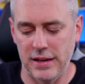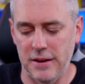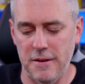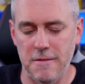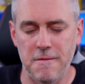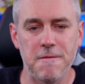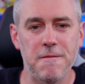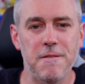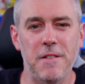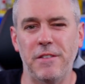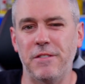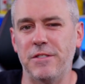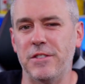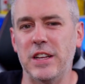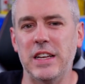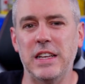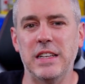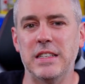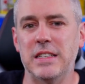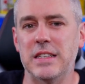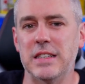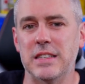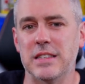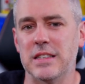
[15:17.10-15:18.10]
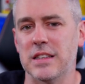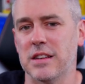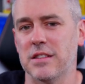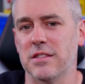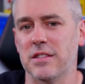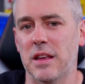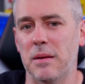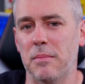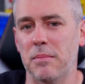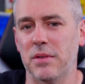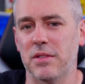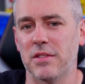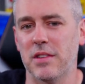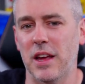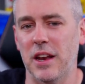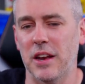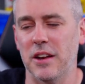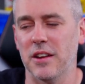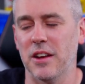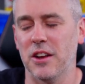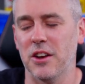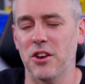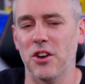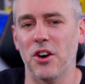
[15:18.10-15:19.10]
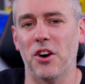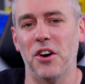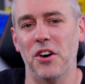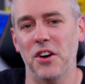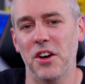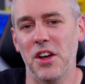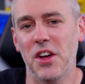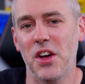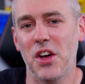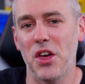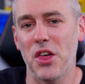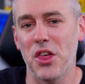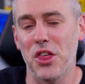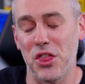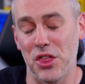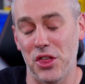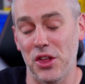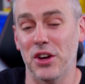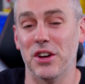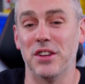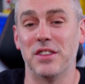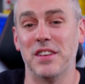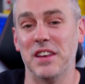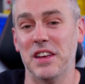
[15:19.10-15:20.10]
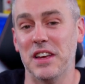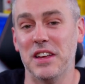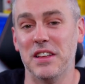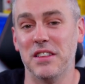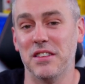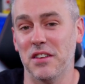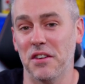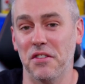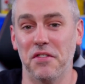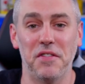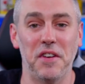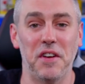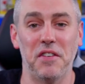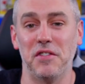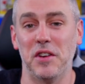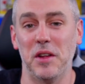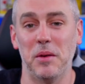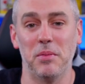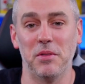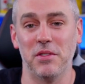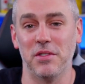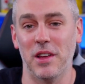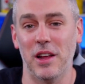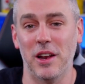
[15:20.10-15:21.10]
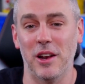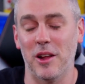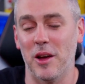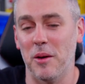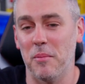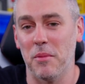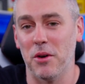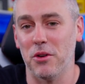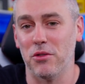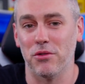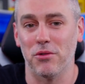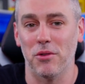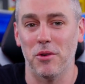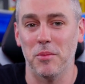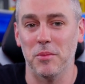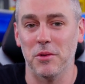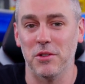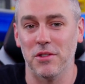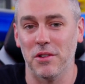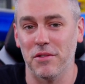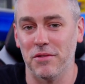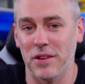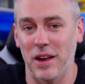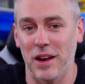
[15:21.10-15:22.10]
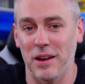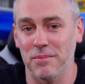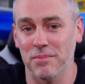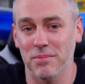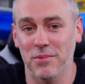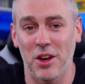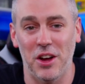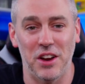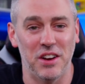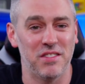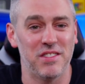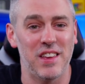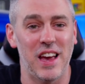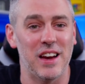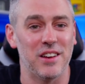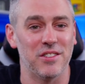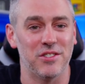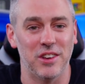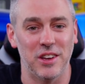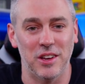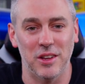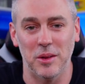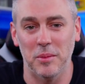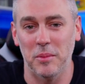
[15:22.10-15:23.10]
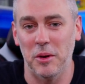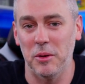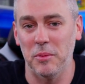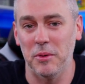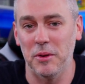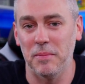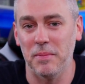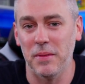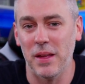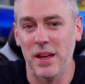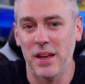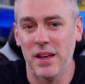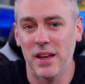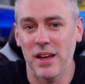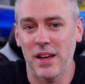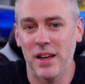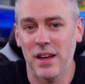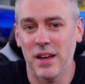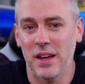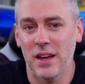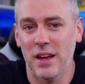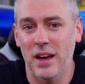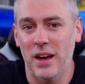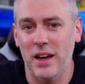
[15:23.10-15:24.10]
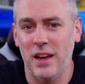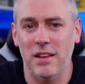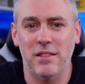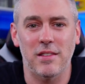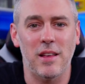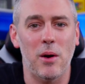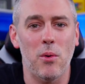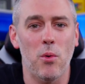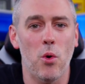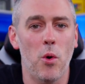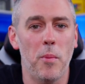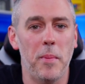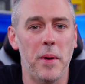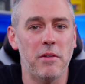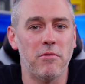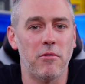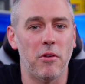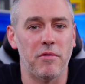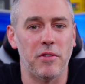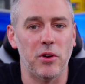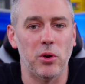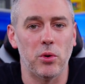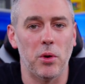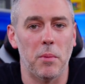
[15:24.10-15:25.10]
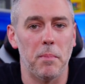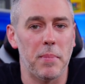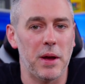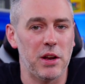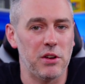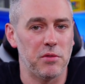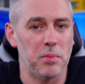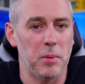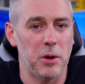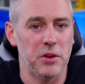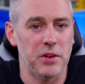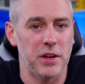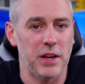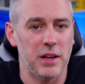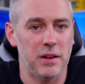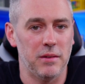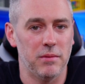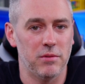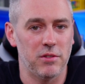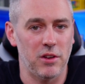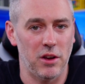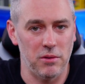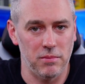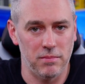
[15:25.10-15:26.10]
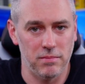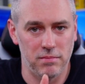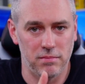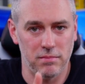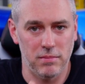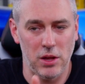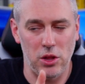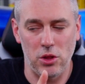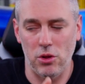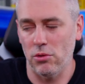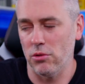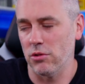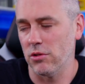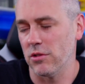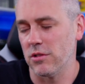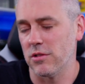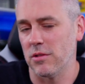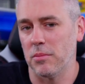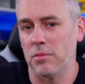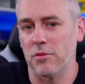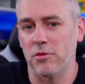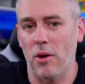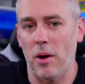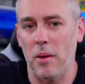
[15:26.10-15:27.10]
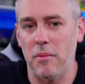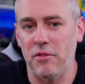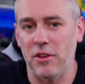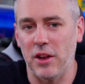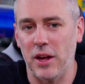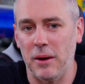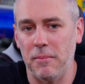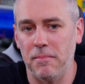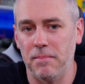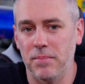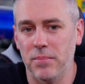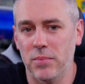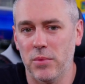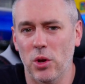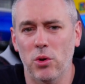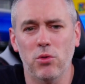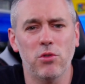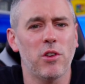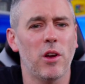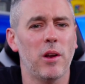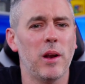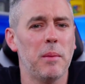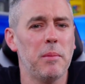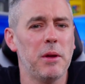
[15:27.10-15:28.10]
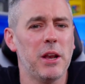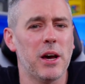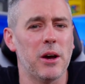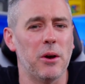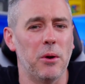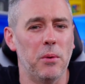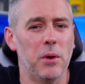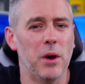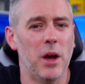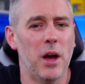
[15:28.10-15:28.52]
15 to 16% and not 30 to 50% like most rumors are kind of touting at the moment. I guess that will be revealed on benchmark day, so make sure you're subscribed for that. Also, let me know,